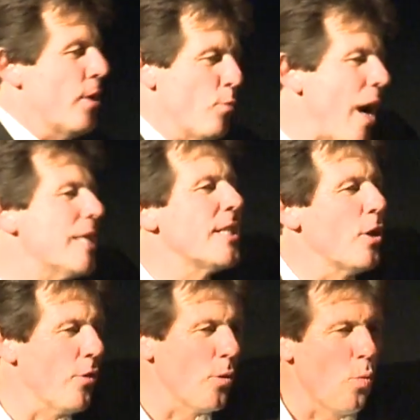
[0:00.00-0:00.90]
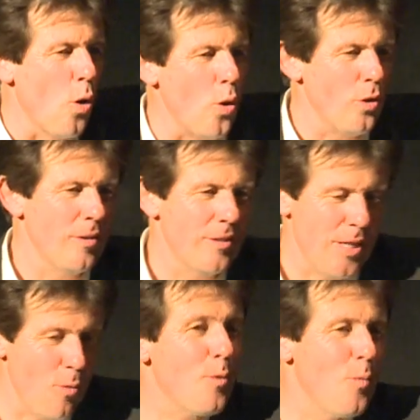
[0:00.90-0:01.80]
the writing on the wall. You
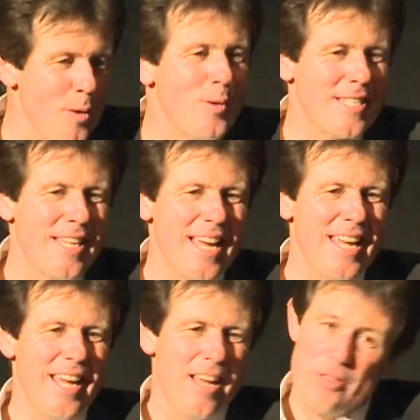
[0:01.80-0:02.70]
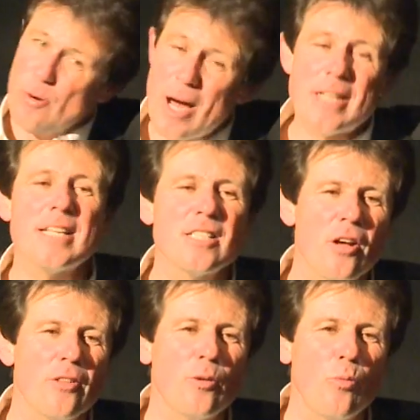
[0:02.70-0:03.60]
know, when we say the writing's
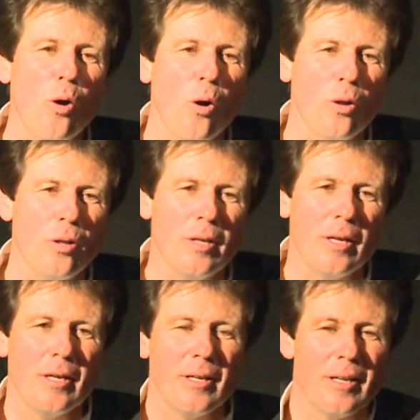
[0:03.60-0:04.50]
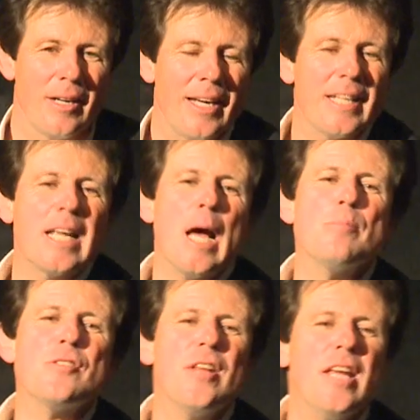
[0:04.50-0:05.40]
on the wall, it
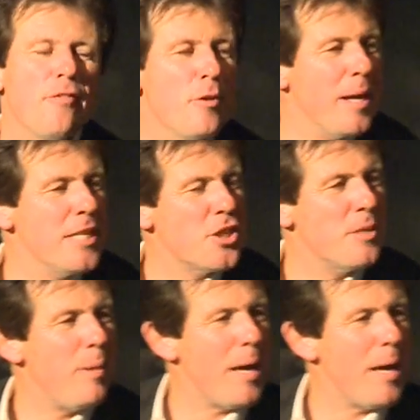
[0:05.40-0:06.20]
comes here from ancient